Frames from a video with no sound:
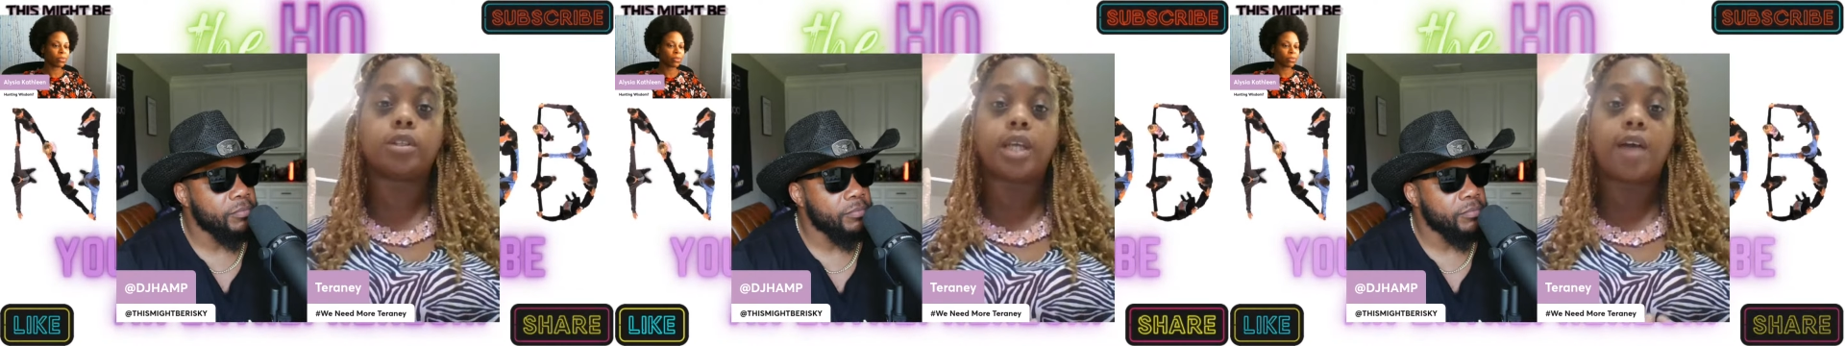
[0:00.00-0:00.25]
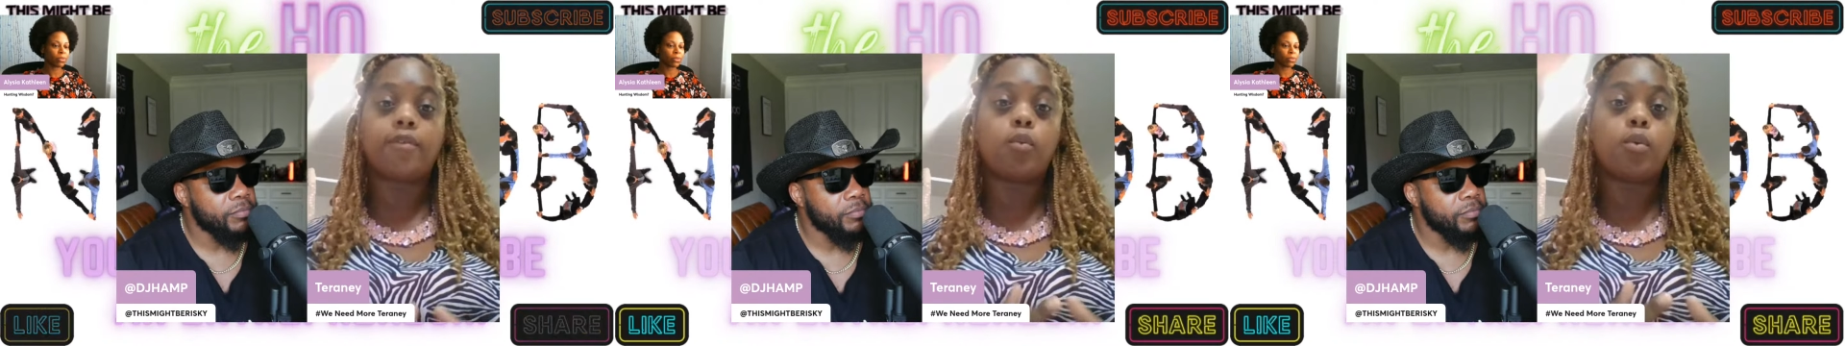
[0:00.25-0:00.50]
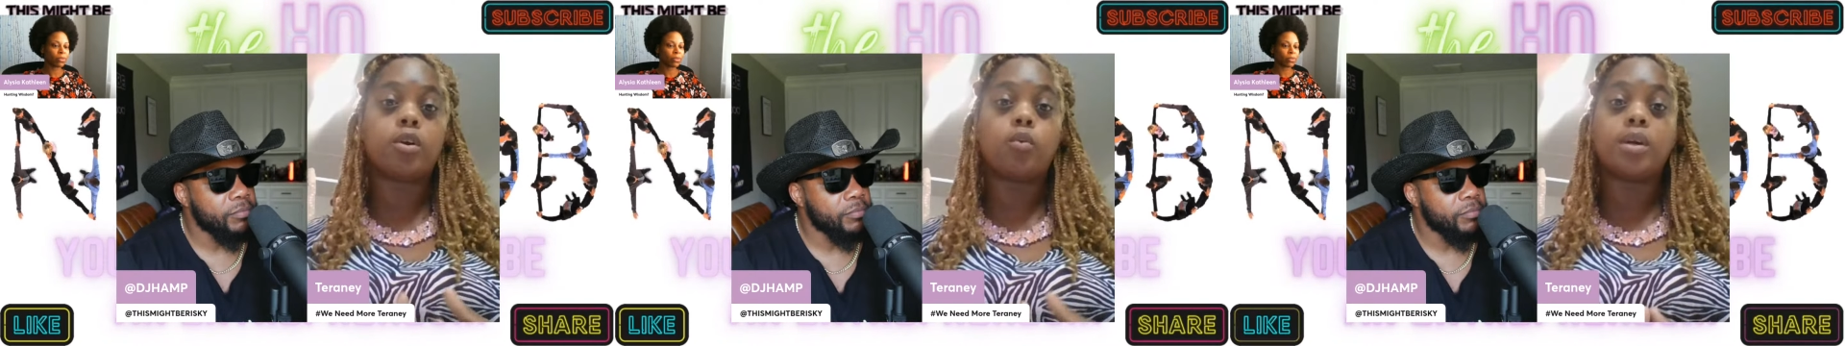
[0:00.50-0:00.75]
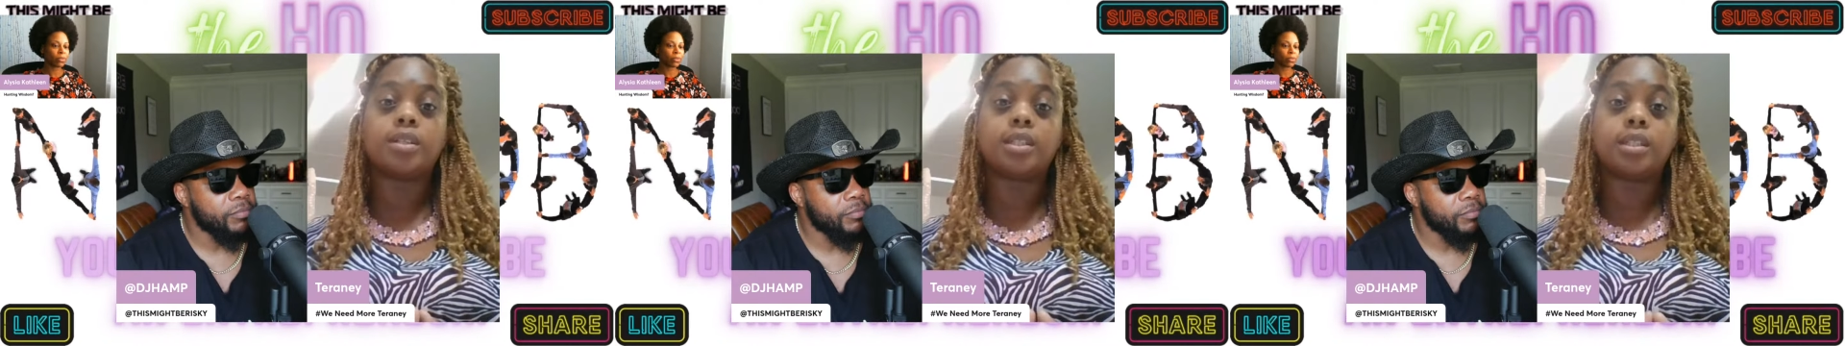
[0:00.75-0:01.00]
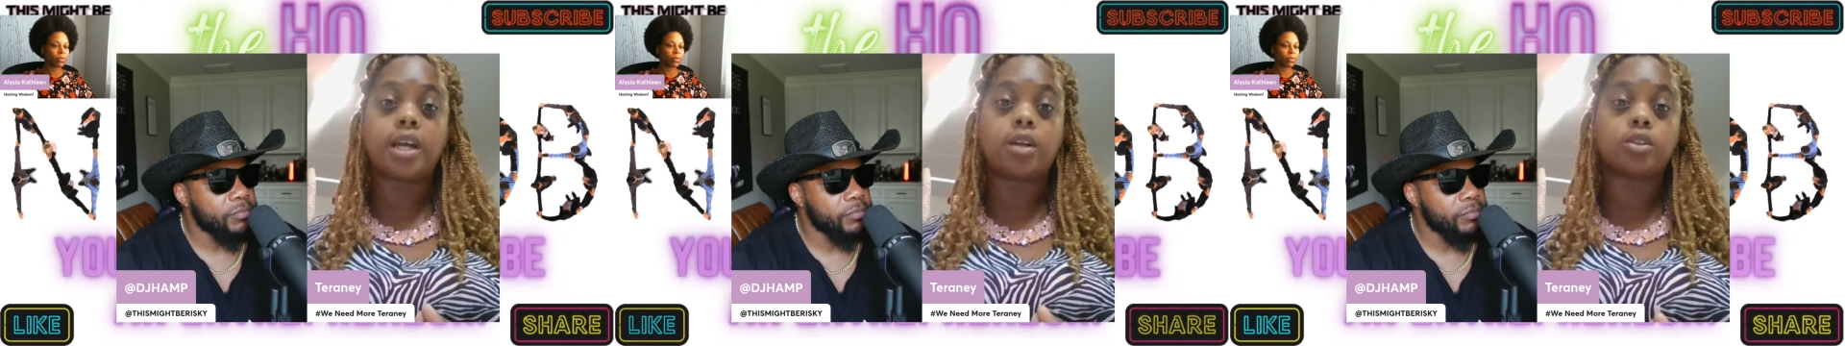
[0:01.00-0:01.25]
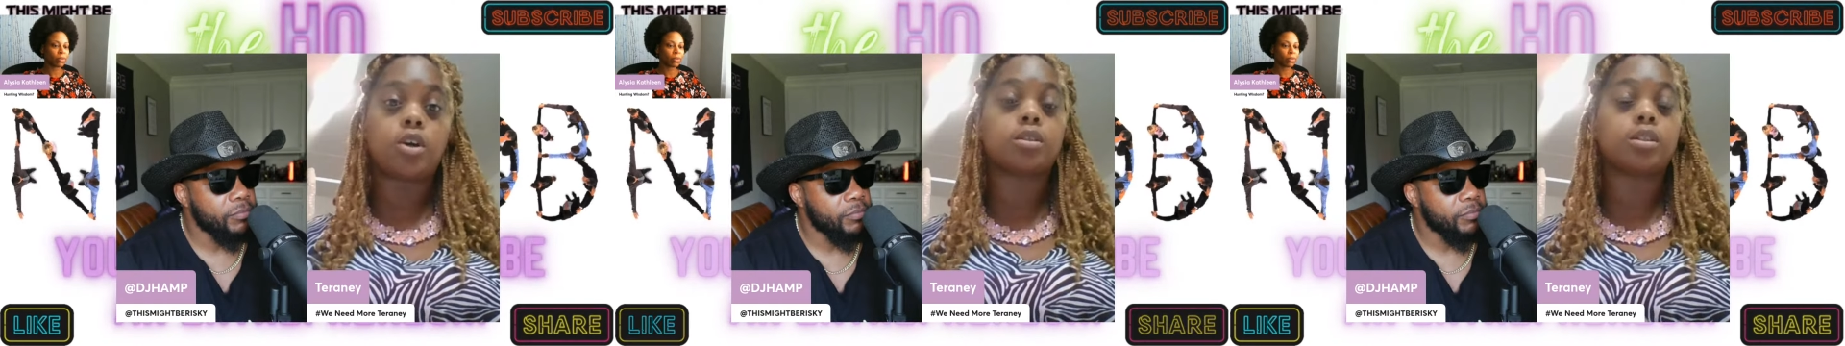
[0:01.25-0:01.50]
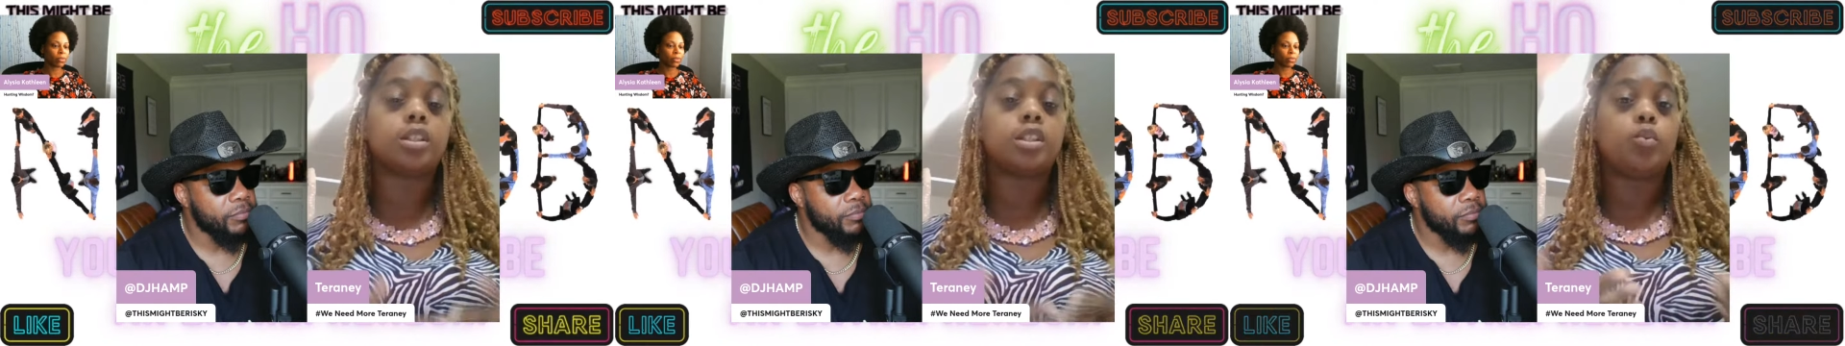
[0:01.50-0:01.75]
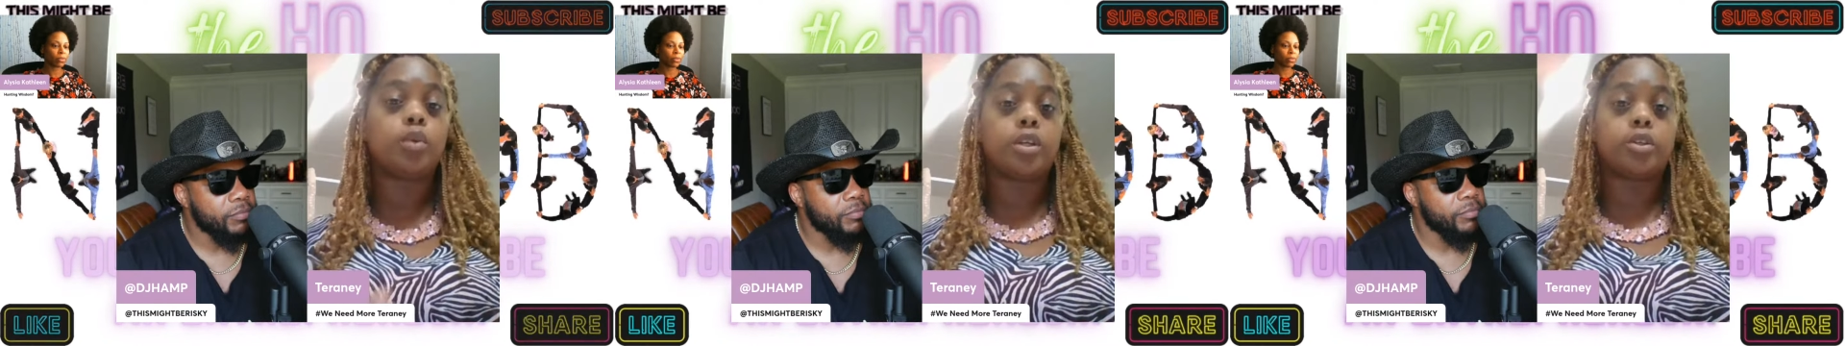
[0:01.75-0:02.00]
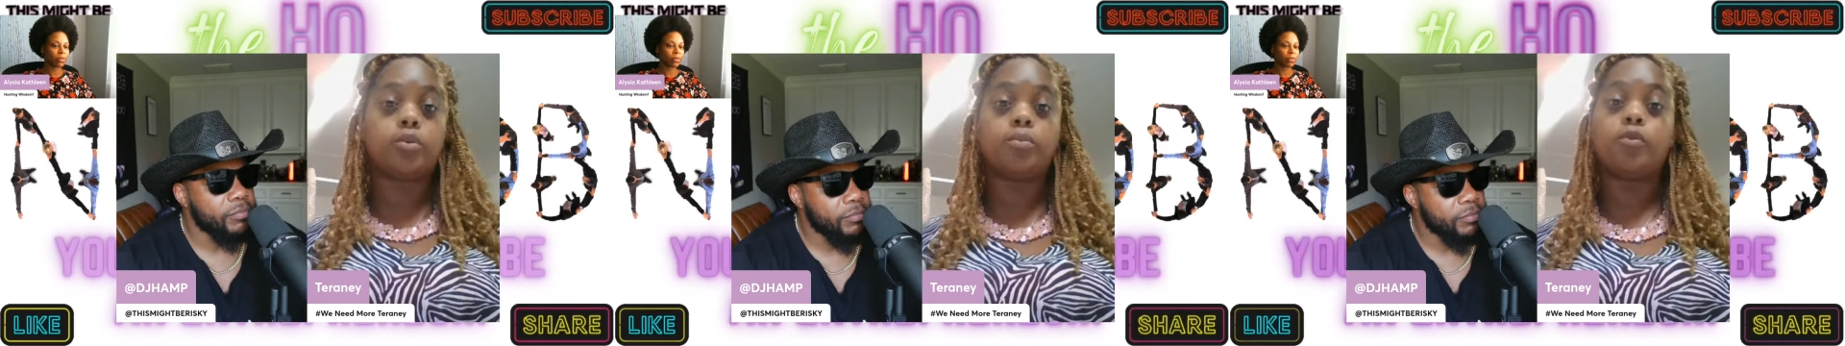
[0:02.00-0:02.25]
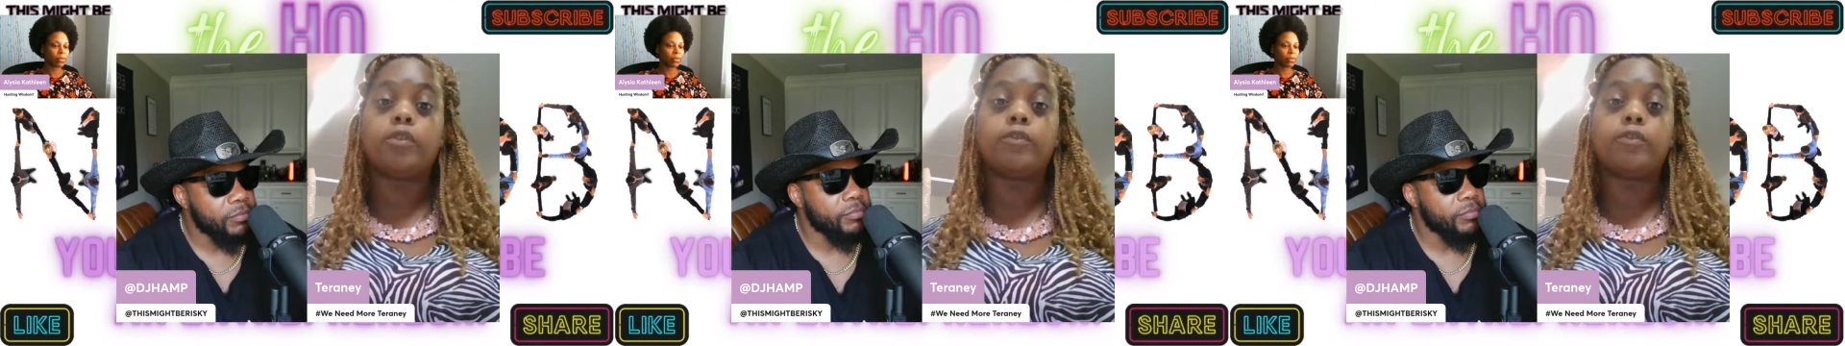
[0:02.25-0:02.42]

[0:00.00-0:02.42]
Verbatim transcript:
Speaker 1: have a one-on-one sit down talk to see what we could do moving